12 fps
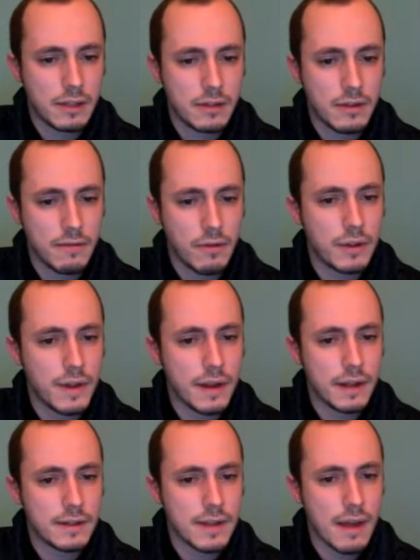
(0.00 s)
to avoid knight
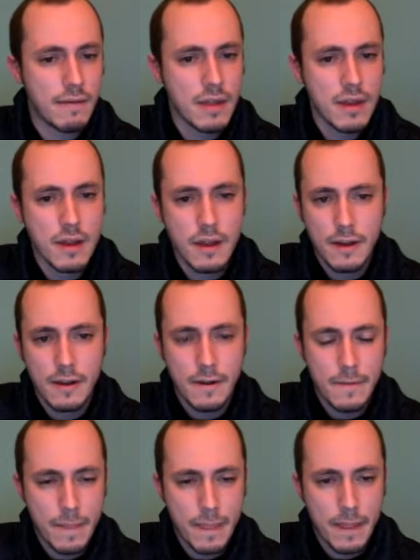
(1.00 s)
e7
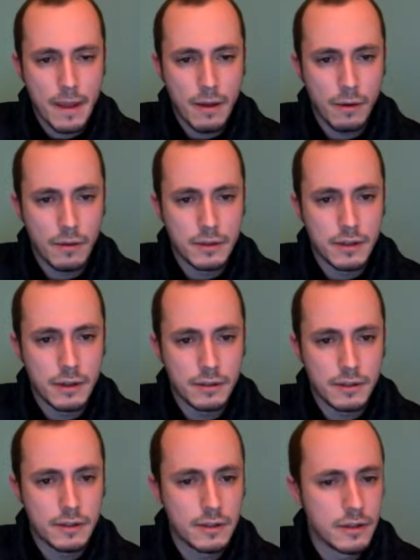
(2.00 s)
and all this
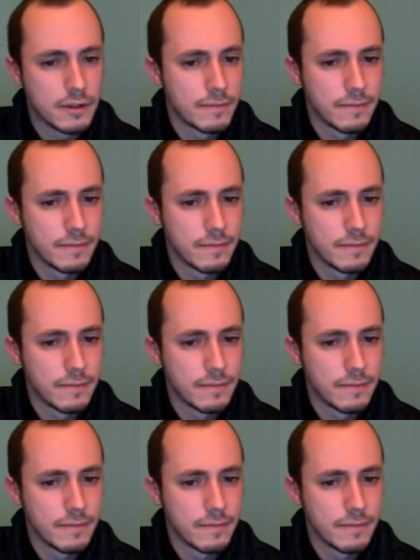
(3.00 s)
nonsense.